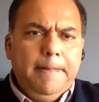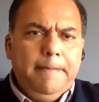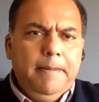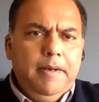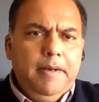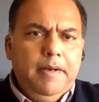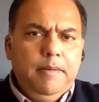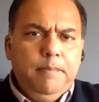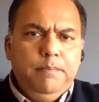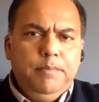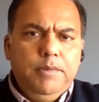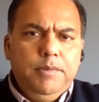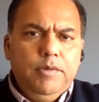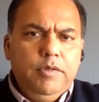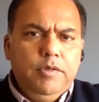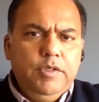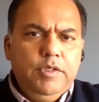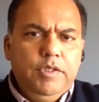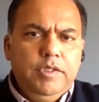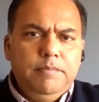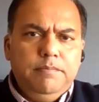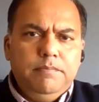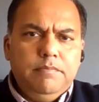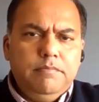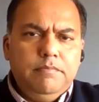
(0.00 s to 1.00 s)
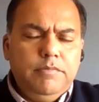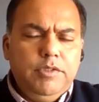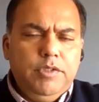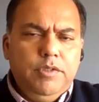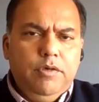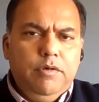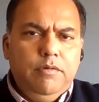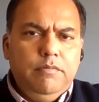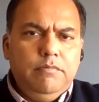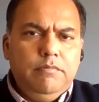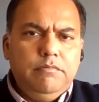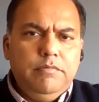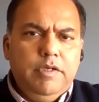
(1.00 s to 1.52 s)
Uh, purely, you
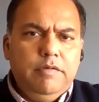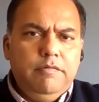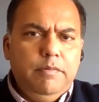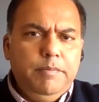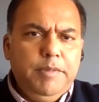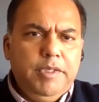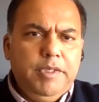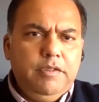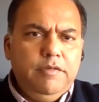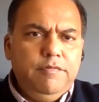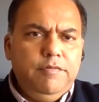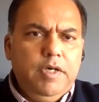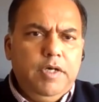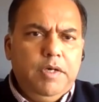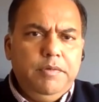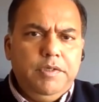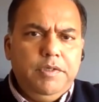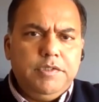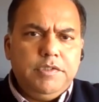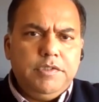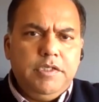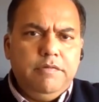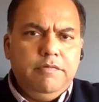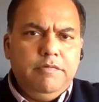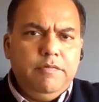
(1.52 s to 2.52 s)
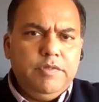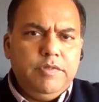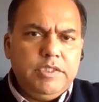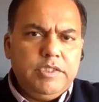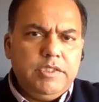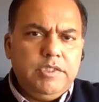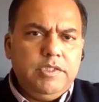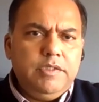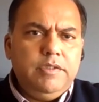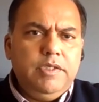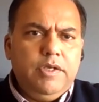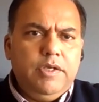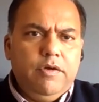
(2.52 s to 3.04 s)
know, never met the founders, never
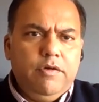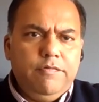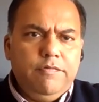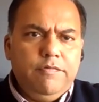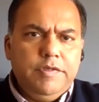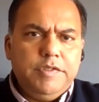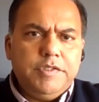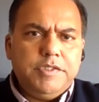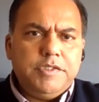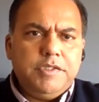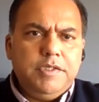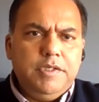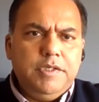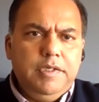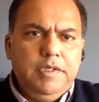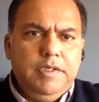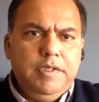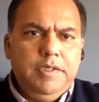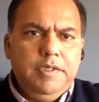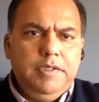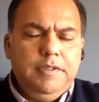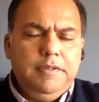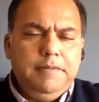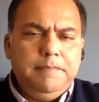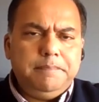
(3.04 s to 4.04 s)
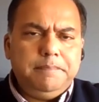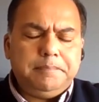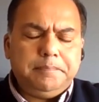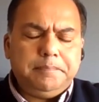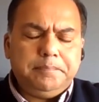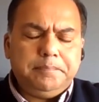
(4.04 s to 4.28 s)
visited their office, uh,